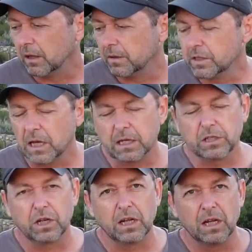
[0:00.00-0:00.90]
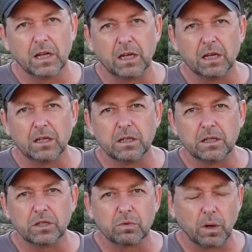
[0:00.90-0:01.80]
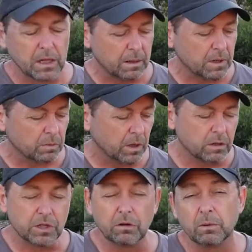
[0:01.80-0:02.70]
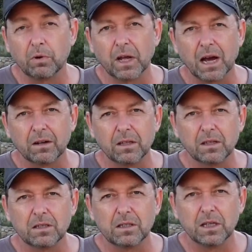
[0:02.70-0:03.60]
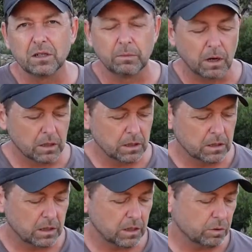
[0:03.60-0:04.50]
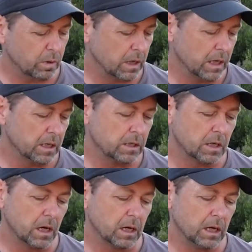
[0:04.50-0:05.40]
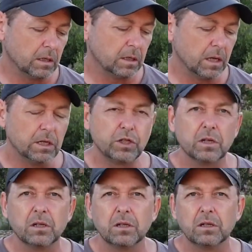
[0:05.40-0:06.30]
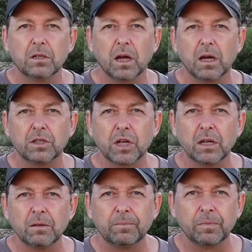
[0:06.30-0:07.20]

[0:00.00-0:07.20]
This actually is one of them that we're considering putting out into the market. This one is Indonesian chicken.